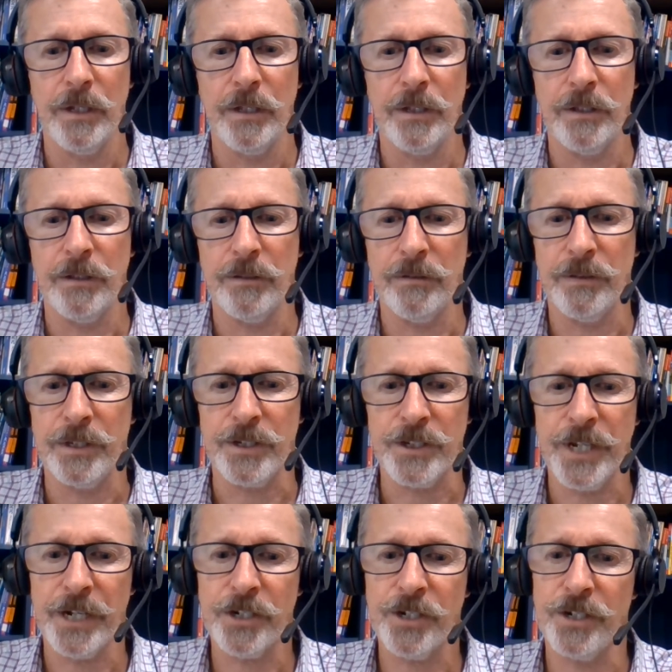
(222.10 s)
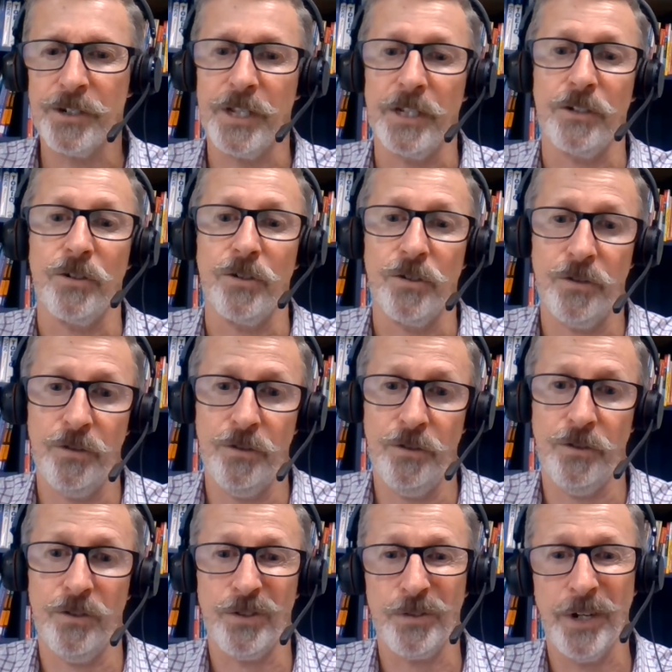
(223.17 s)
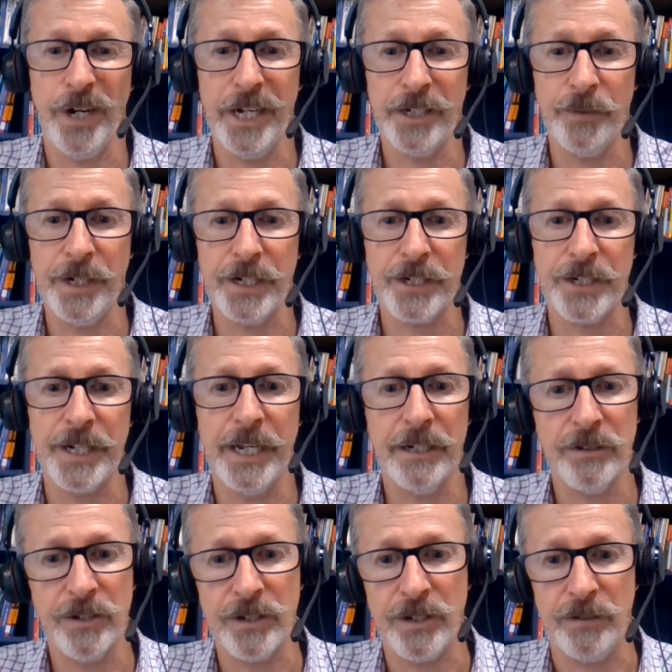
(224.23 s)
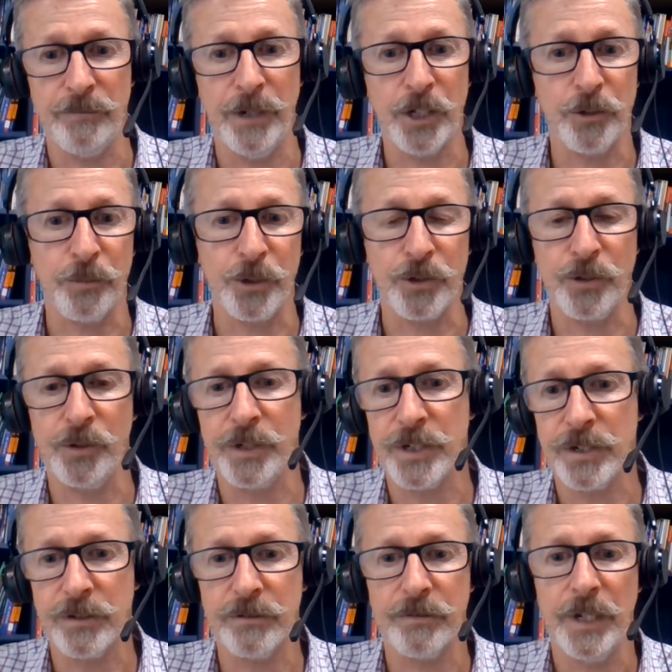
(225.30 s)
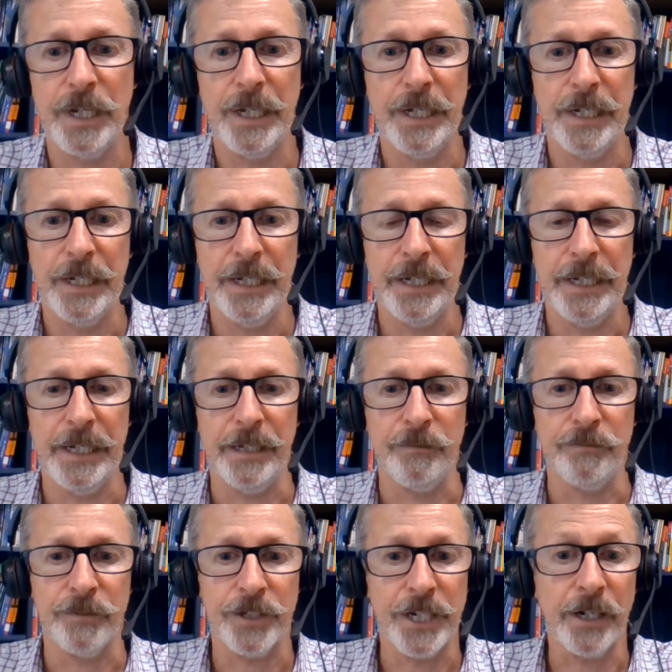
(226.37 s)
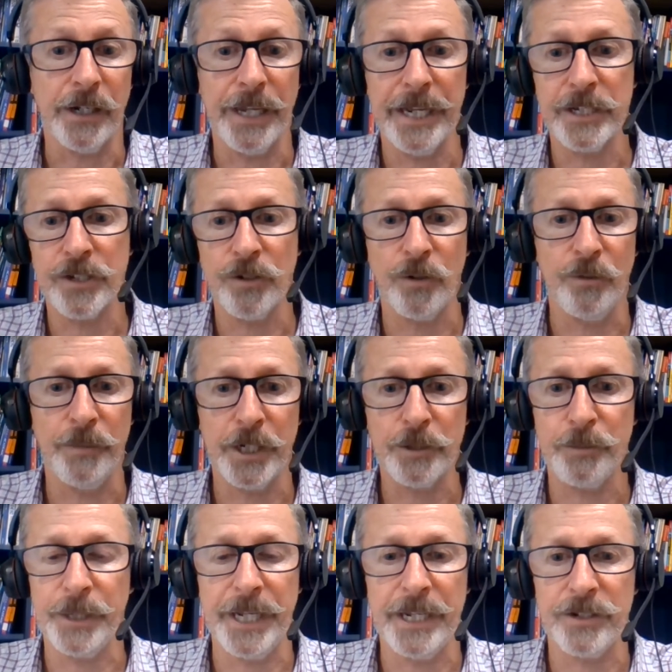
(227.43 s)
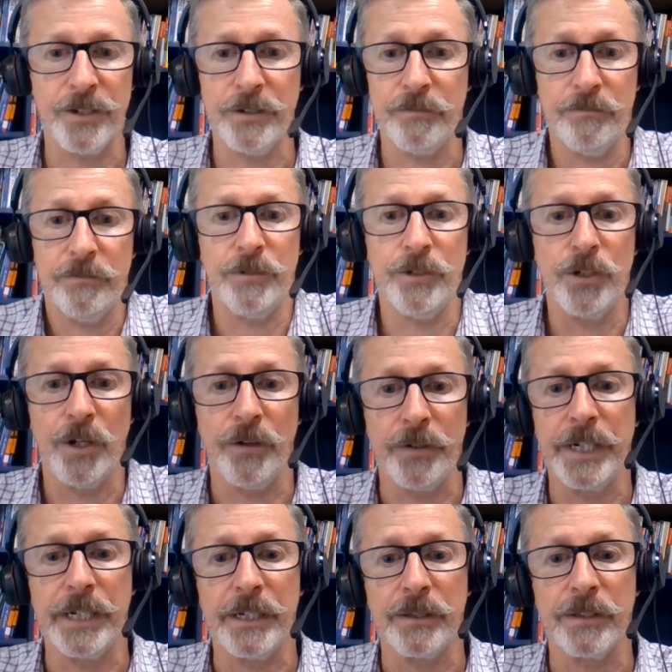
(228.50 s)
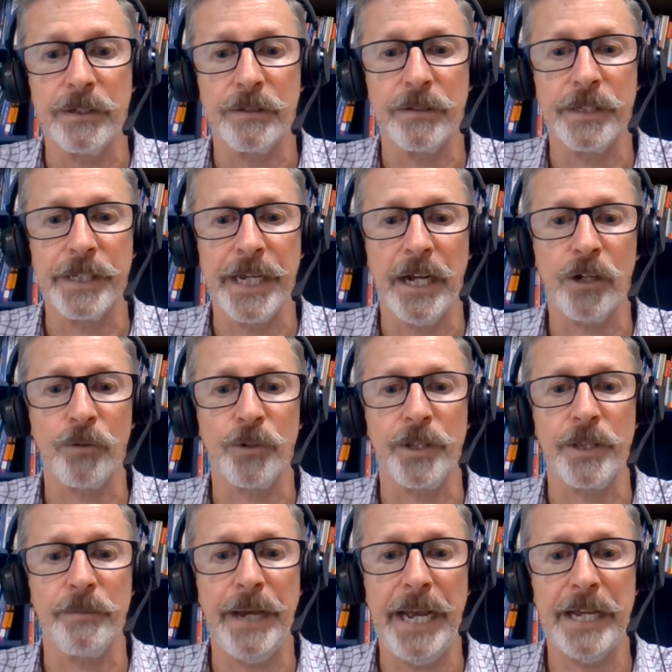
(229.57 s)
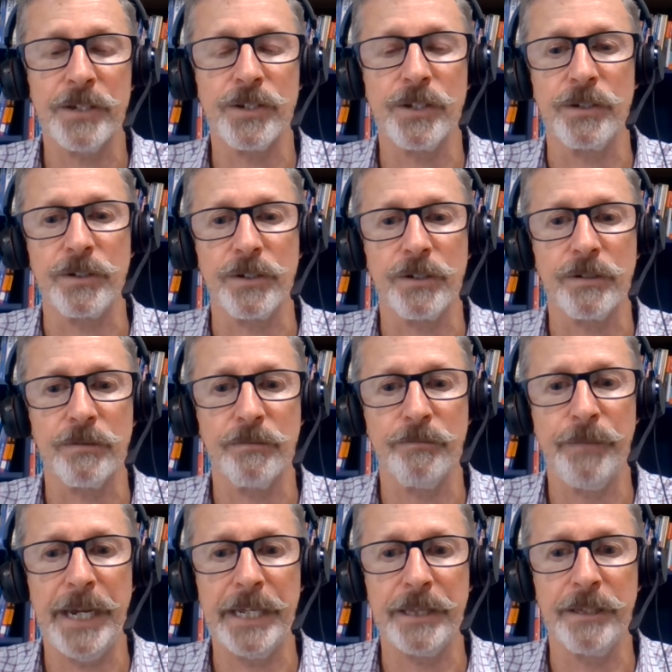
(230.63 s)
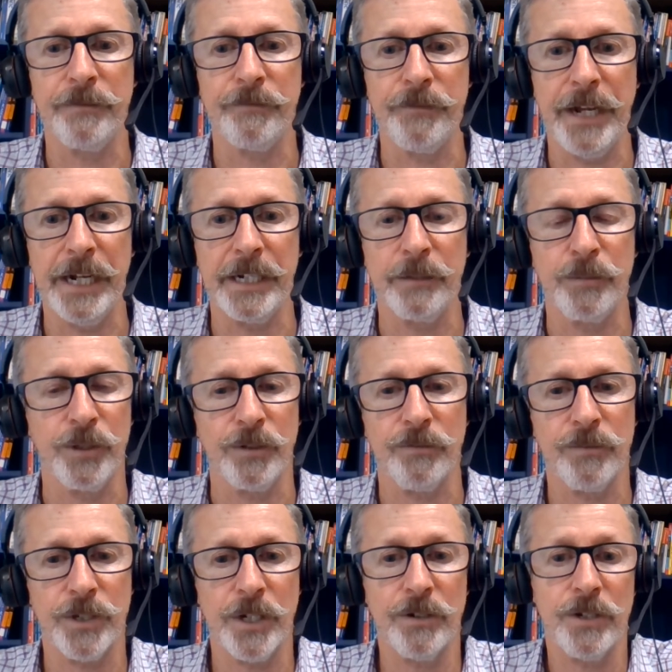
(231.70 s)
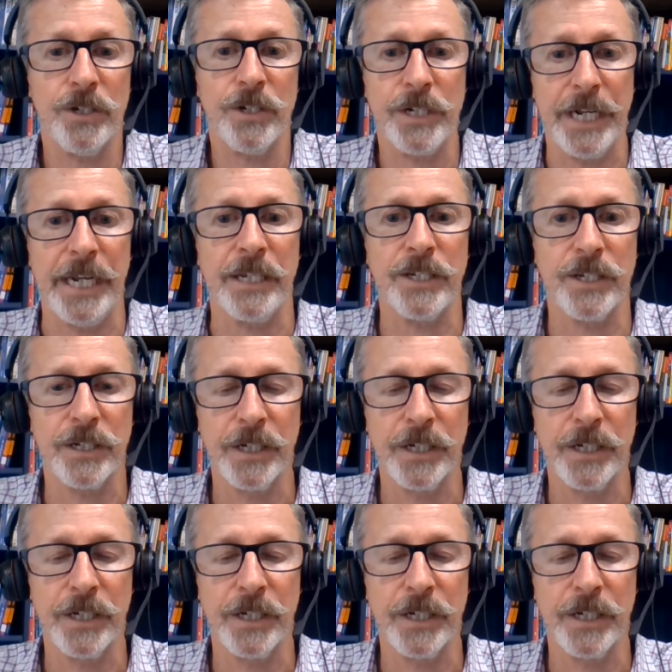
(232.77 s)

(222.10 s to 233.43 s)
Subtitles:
The sections that you should try to understand, so multiple choice, single answer or multiple answer, you don't need. The algorithm hasn't made them valuable, so just guess.